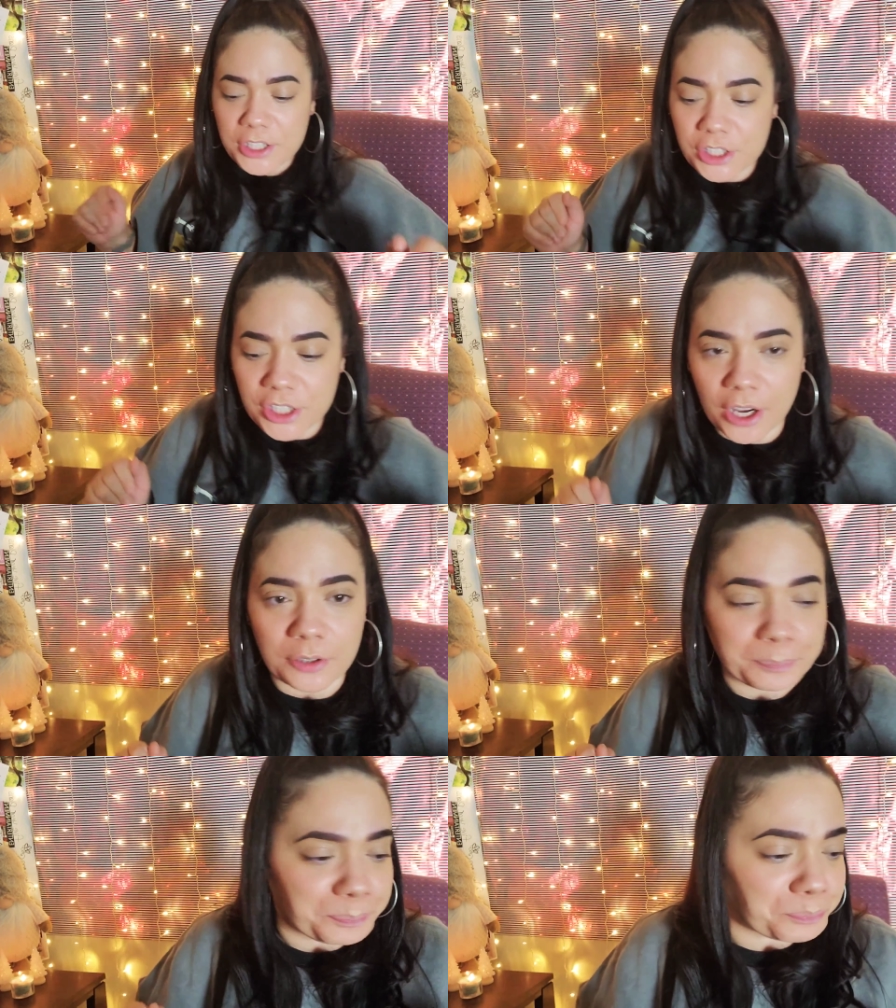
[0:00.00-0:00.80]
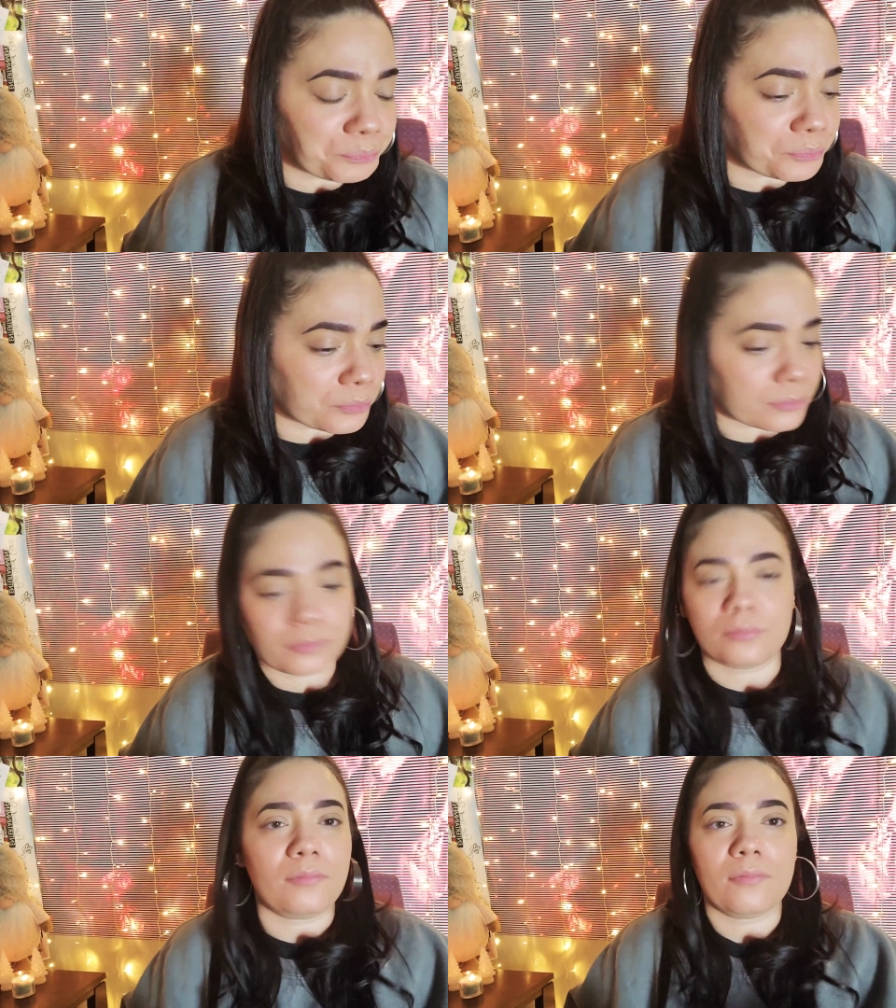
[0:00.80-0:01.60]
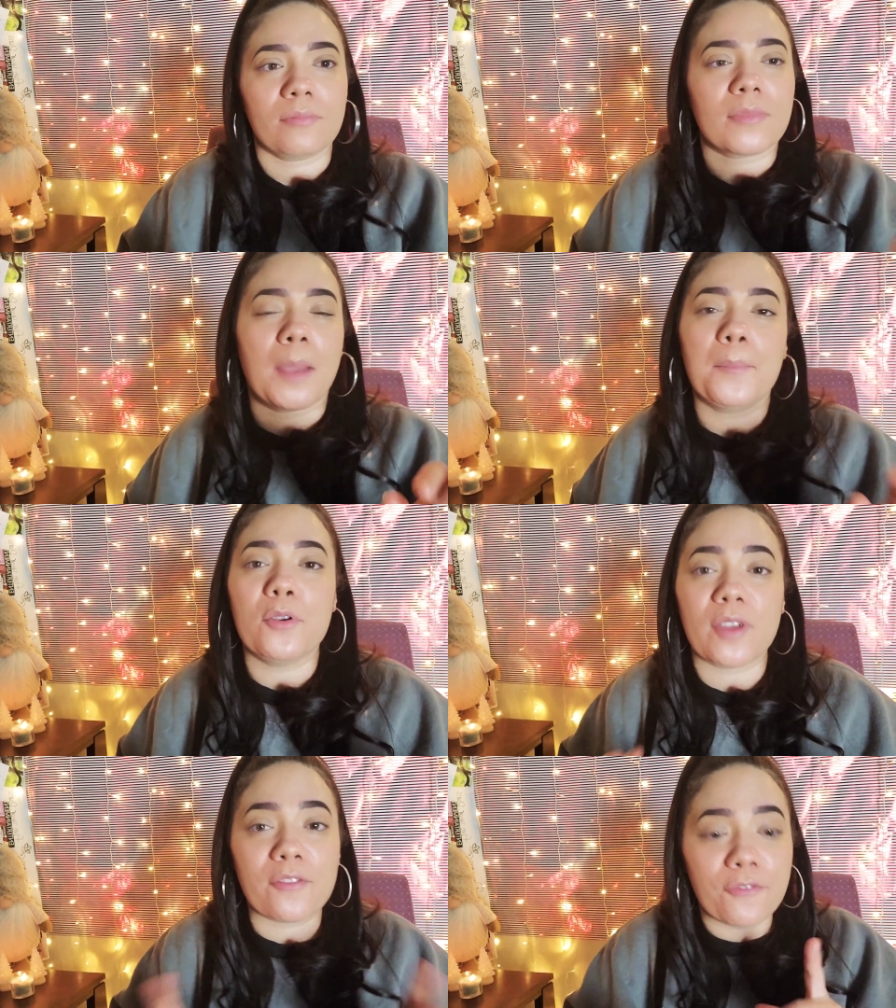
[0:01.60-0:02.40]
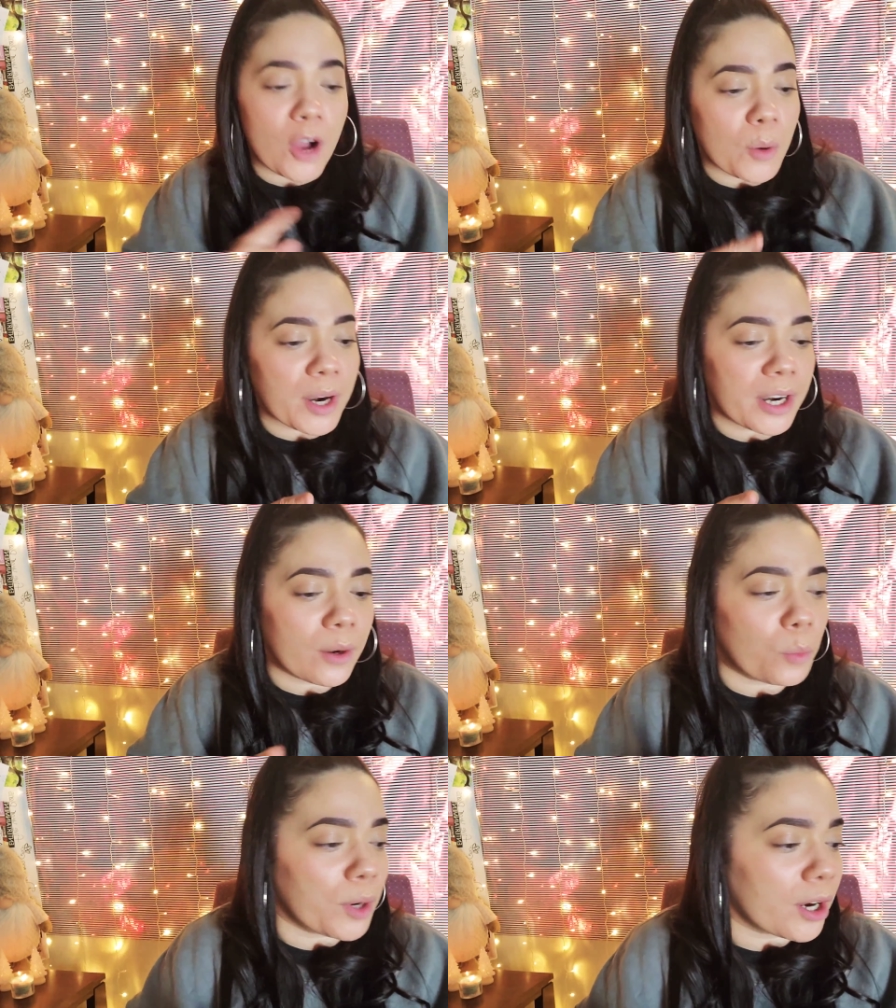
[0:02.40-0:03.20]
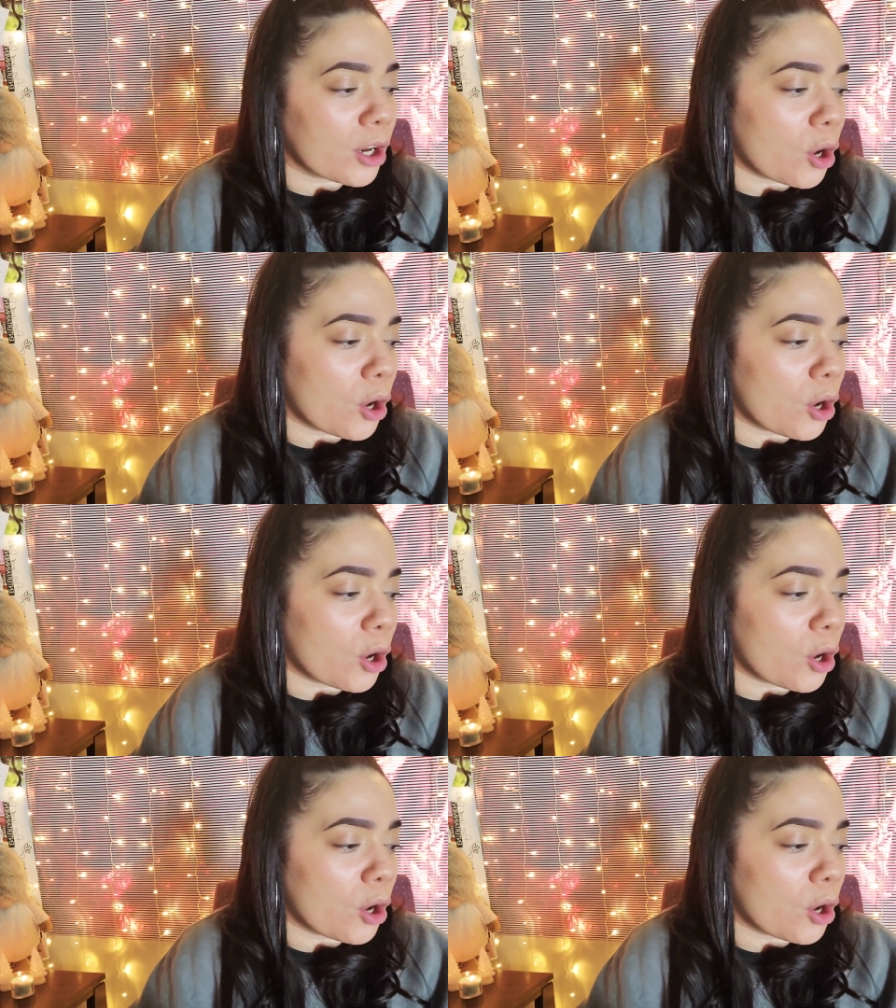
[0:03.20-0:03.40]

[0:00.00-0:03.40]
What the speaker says: so moving forward, we are